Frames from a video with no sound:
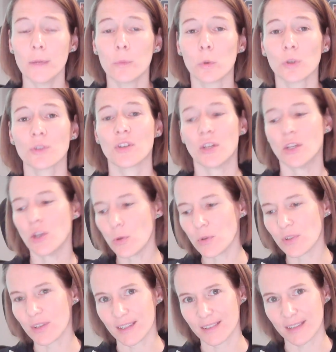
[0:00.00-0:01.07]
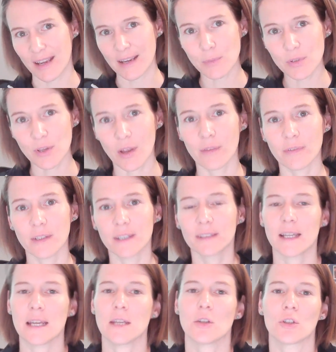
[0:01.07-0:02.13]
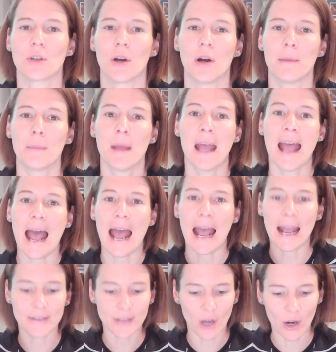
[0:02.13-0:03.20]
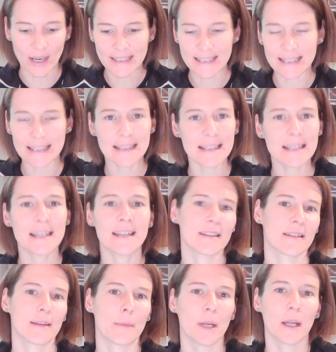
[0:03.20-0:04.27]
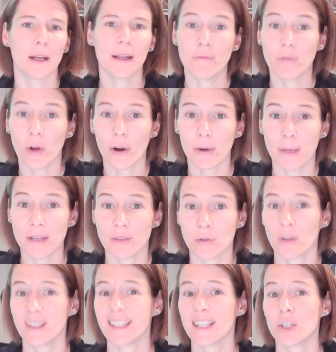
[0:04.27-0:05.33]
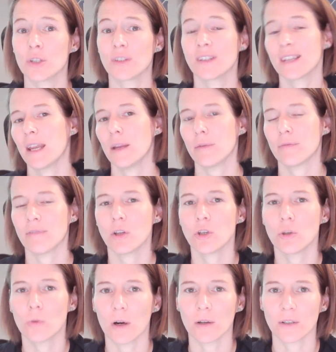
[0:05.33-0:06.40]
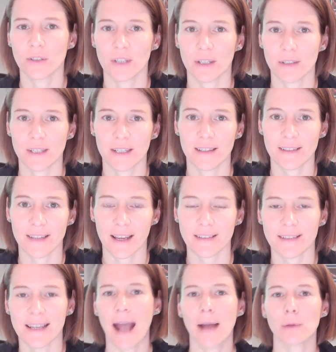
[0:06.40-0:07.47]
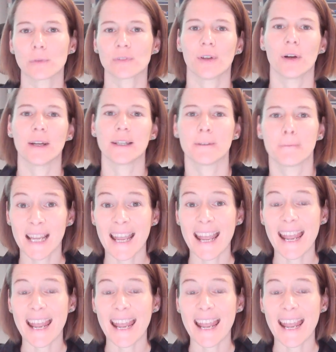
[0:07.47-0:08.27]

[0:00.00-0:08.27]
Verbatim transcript: We want to use the same surface each time and ideally similar environmental conditions if you are conducting the test outside.